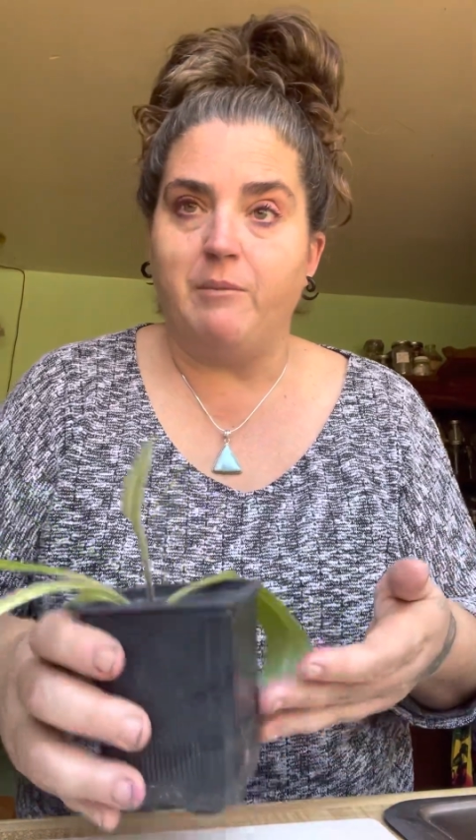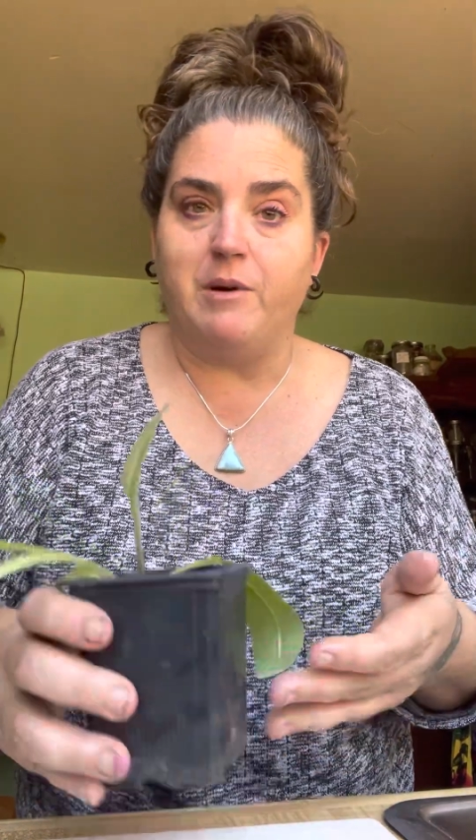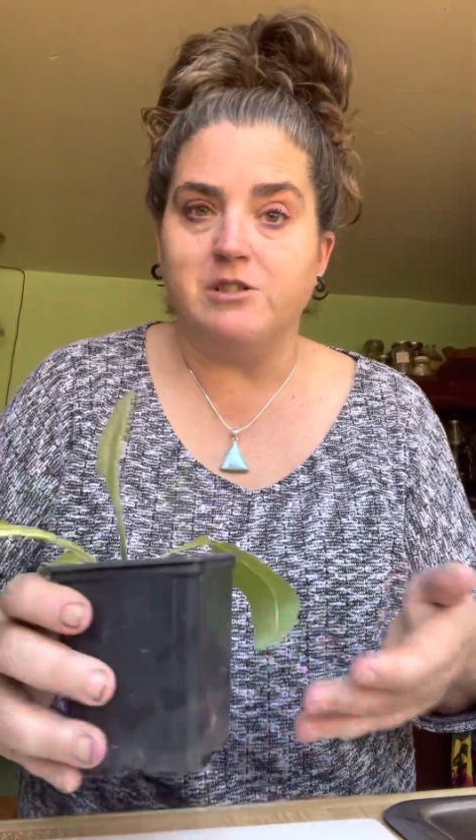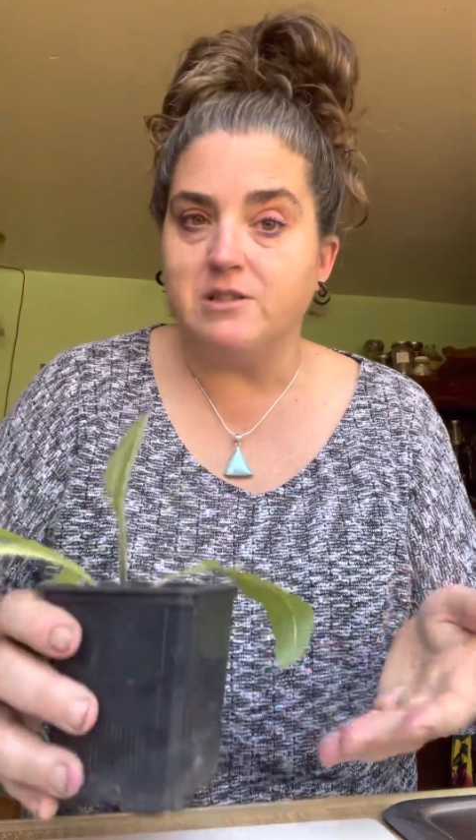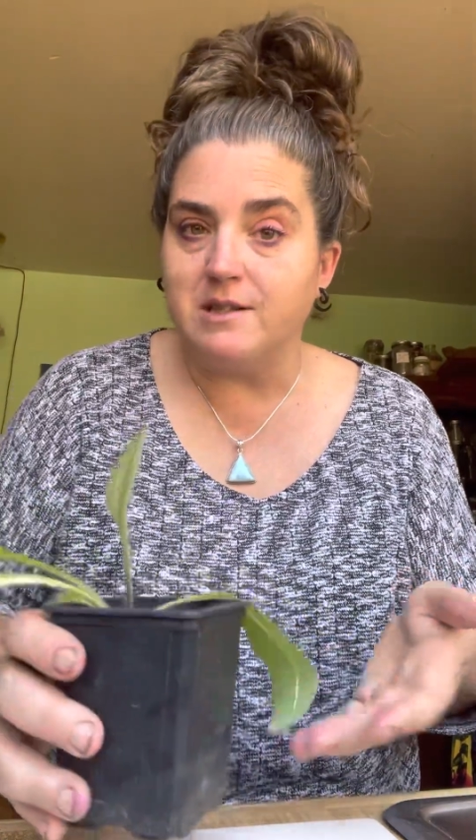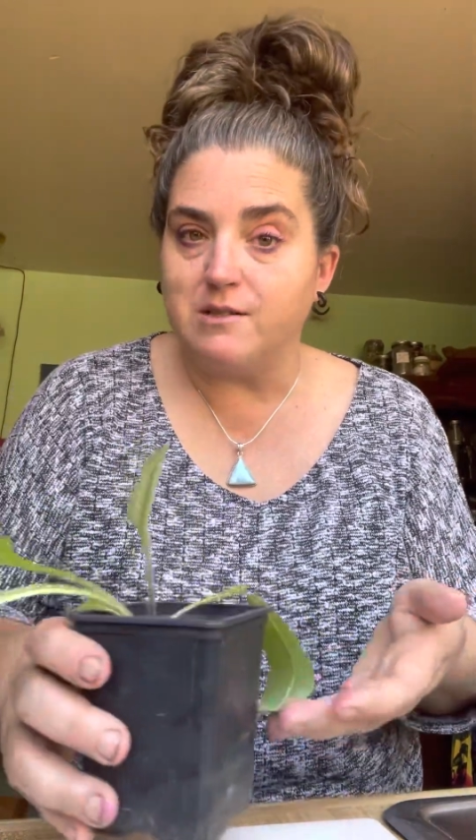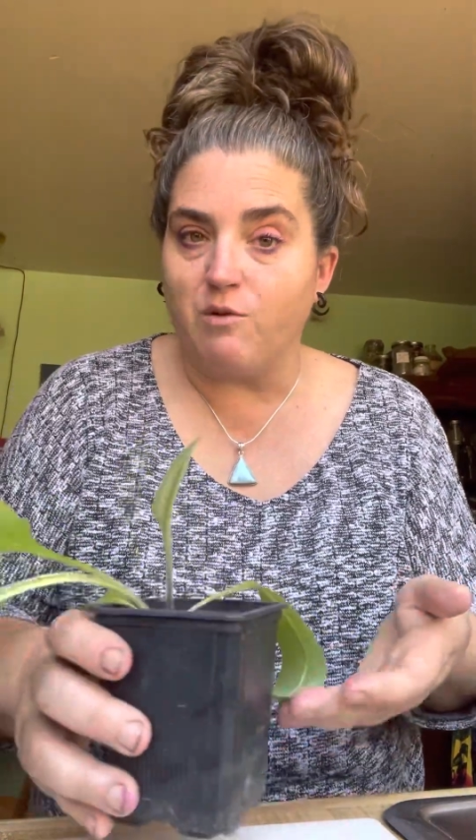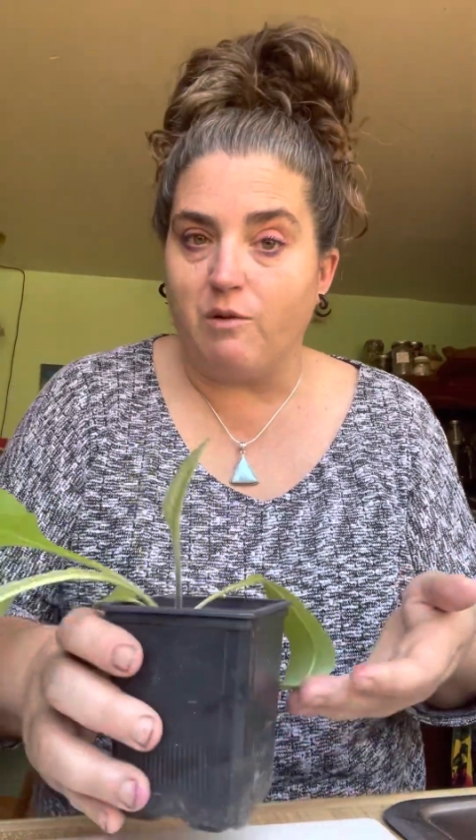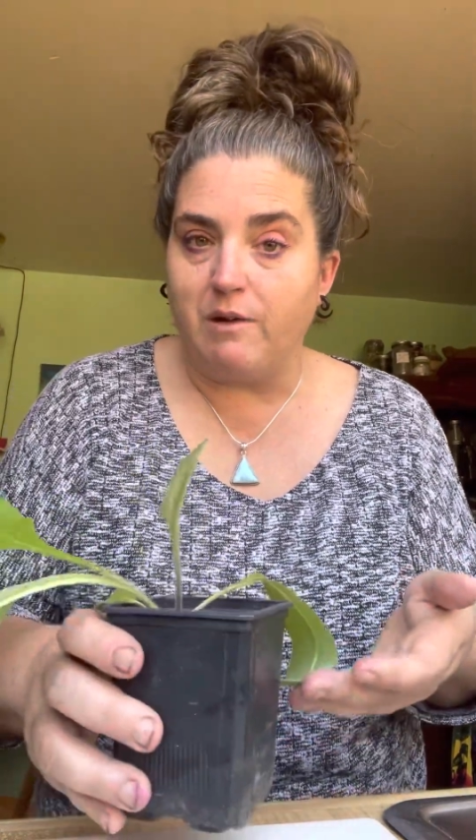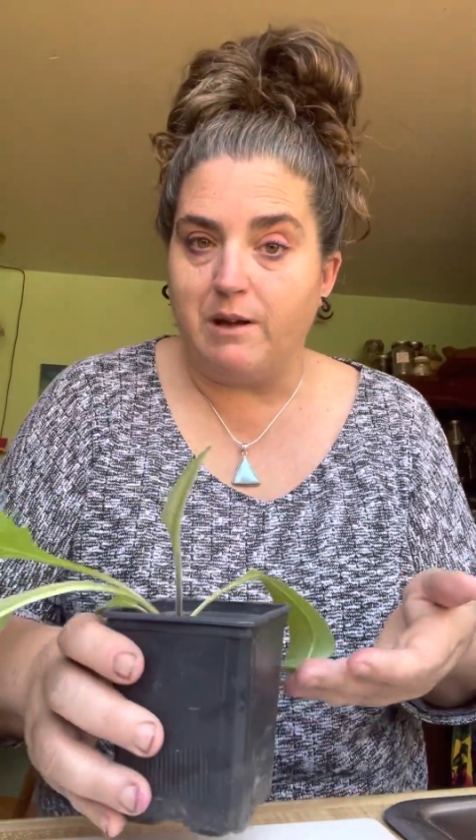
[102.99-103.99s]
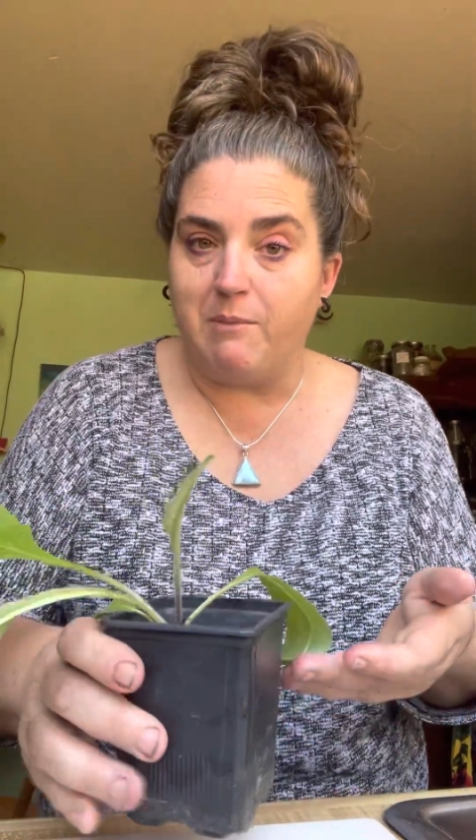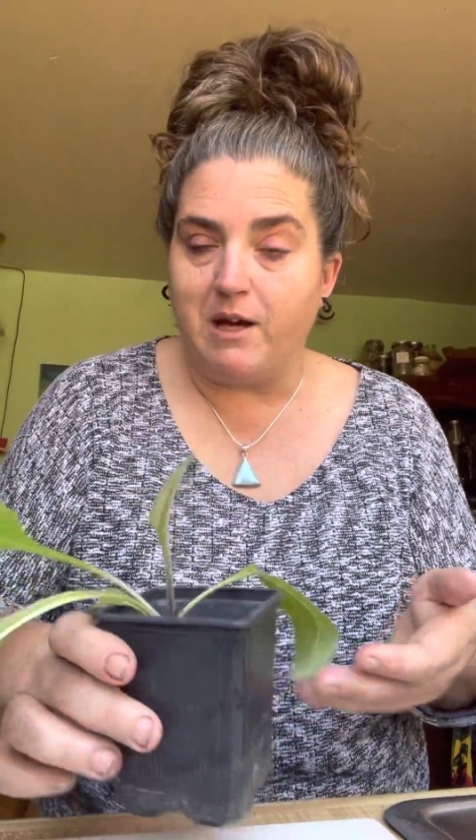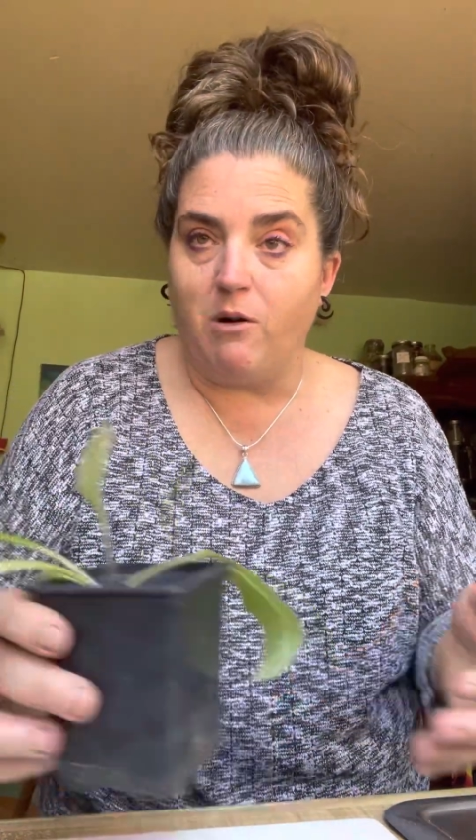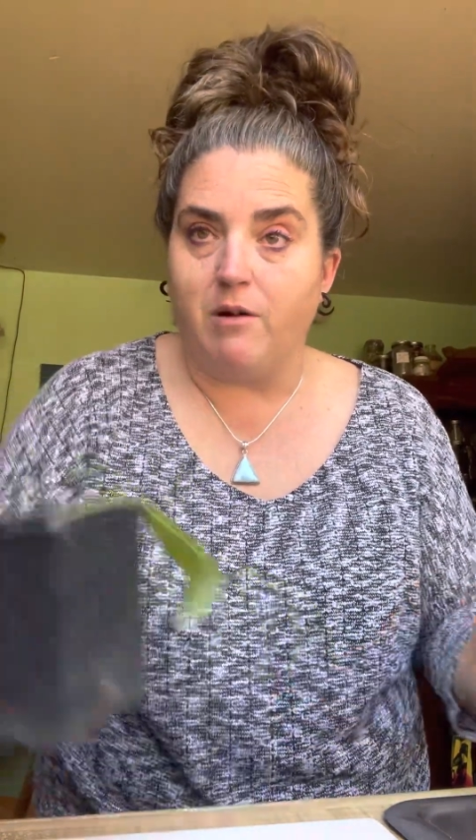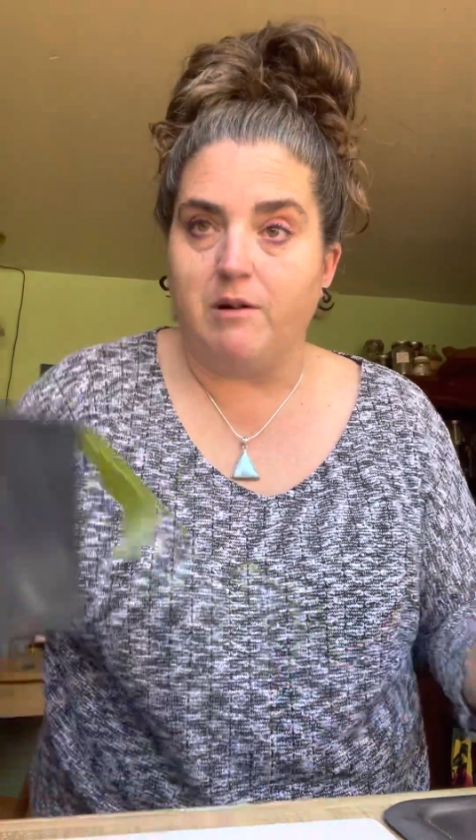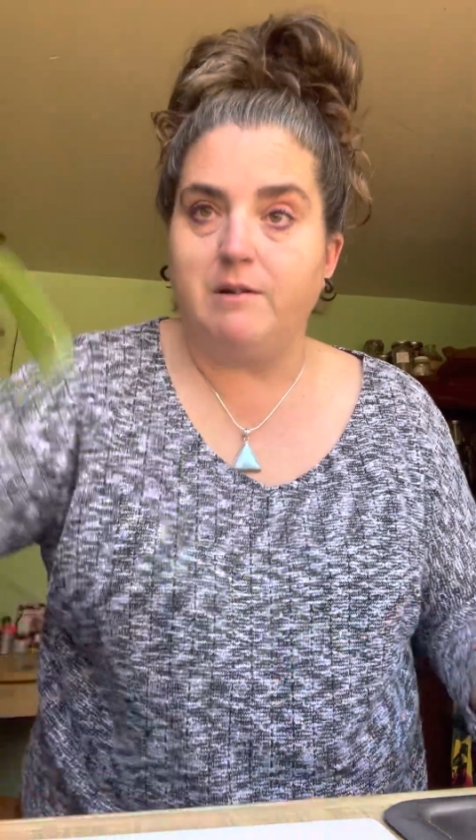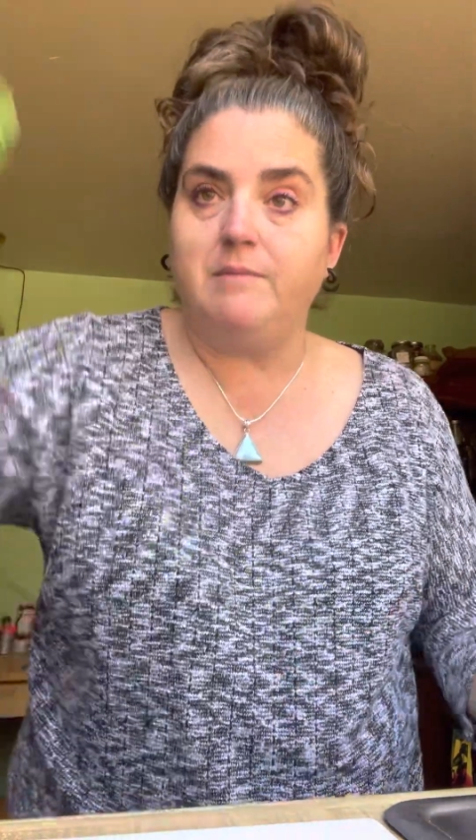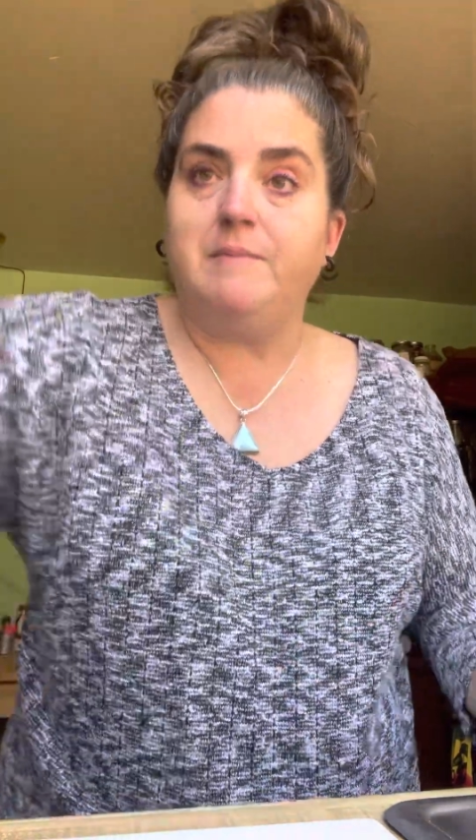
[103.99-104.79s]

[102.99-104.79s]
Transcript: bunch of this growing in my garden,